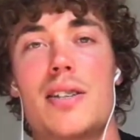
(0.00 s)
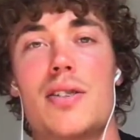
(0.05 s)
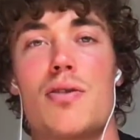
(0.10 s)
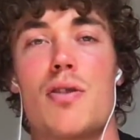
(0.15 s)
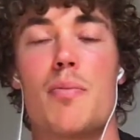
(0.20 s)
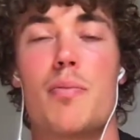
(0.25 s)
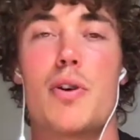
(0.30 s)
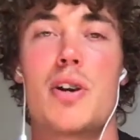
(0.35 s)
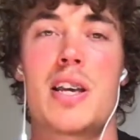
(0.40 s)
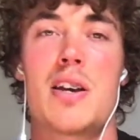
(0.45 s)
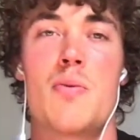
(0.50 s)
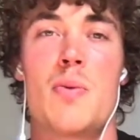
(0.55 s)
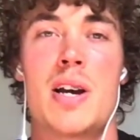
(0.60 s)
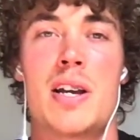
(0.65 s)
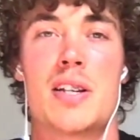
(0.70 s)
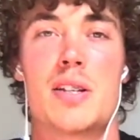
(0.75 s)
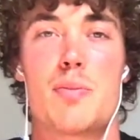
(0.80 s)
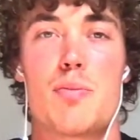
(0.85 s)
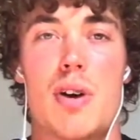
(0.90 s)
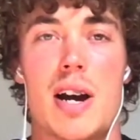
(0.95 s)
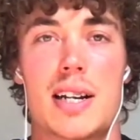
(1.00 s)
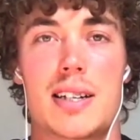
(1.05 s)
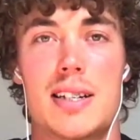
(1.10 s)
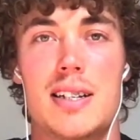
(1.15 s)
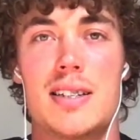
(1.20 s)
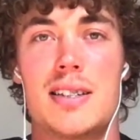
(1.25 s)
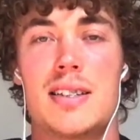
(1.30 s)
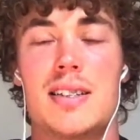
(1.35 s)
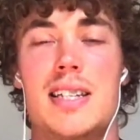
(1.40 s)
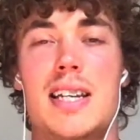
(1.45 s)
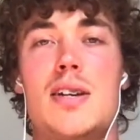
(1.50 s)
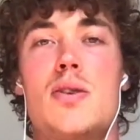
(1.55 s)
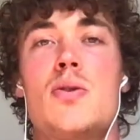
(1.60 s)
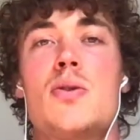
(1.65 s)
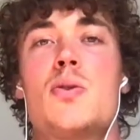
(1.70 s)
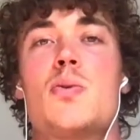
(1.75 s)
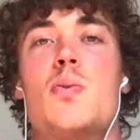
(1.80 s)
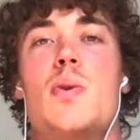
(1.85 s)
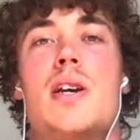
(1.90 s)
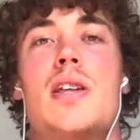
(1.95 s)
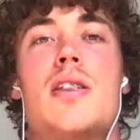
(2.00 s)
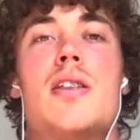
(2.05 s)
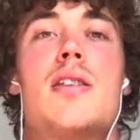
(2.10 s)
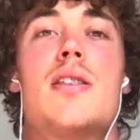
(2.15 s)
or a body awareness practice deals with